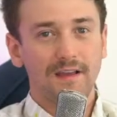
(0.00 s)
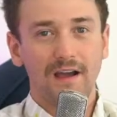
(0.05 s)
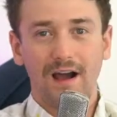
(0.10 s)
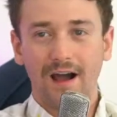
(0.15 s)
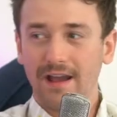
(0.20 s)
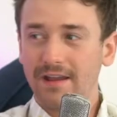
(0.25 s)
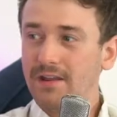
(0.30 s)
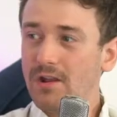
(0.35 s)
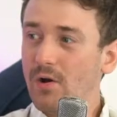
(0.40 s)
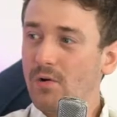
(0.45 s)
anything.
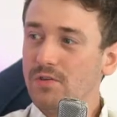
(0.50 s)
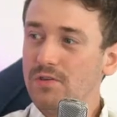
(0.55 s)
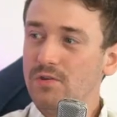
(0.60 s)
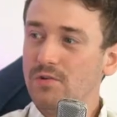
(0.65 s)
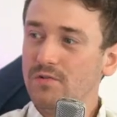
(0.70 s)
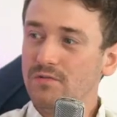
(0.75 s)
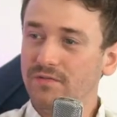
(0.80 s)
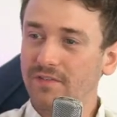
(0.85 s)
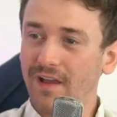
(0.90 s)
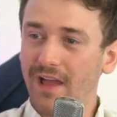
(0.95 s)
I know
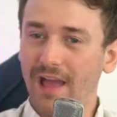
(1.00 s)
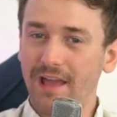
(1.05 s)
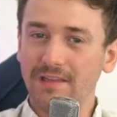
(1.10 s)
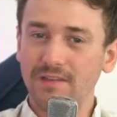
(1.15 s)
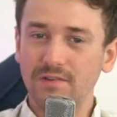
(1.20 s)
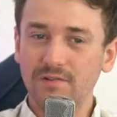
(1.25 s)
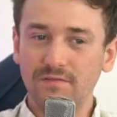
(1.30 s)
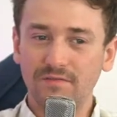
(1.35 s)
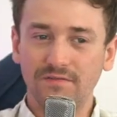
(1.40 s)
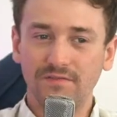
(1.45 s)
you've
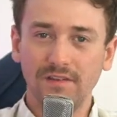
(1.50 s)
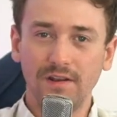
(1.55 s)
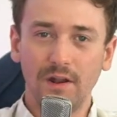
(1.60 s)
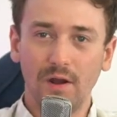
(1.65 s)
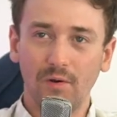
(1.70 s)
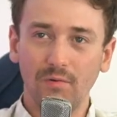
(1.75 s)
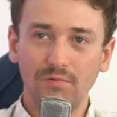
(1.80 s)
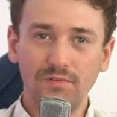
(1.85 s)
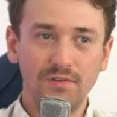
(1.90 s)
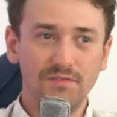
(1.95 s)
you've you
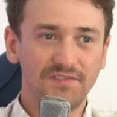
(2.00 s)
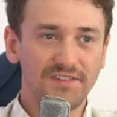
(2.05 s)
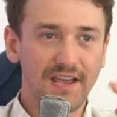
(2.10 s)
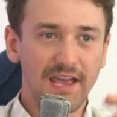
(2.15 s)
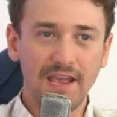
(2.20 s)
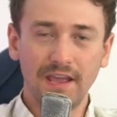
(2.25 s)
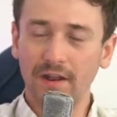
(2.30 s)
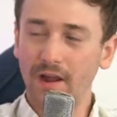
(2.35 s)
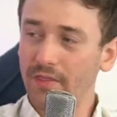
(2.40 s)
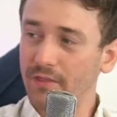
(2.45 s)
know you've
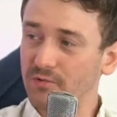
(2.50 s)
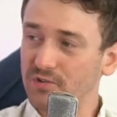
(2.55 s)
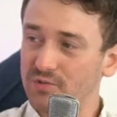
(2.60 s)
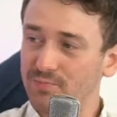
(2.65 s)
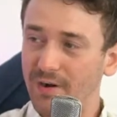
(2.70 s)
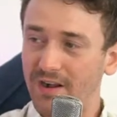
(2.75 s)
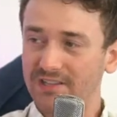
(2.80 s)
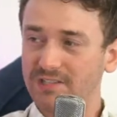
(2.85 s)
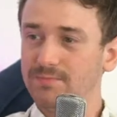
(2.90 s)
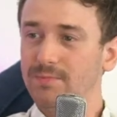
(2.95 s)
taken on the
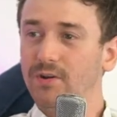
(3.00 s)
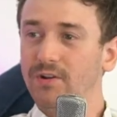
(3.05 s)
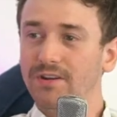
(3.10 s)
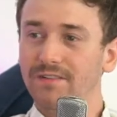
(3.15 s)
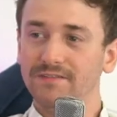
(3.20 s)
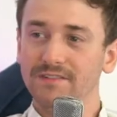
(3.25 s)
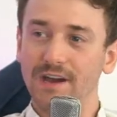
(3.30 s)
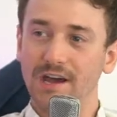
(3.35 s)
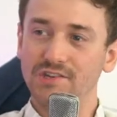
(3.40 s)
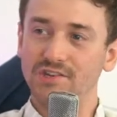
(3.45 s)
responsibility
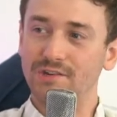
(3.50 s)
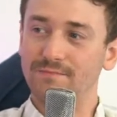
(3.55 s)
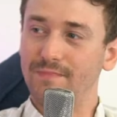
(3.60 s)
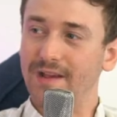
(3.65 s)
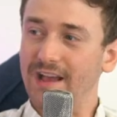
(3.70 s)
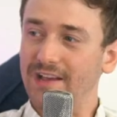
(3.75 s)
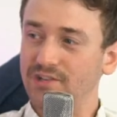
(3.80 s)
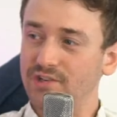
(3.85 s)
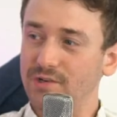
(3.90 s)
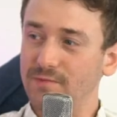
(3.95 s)
of dungeon
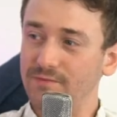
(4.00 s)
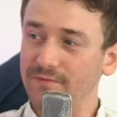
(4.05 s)
master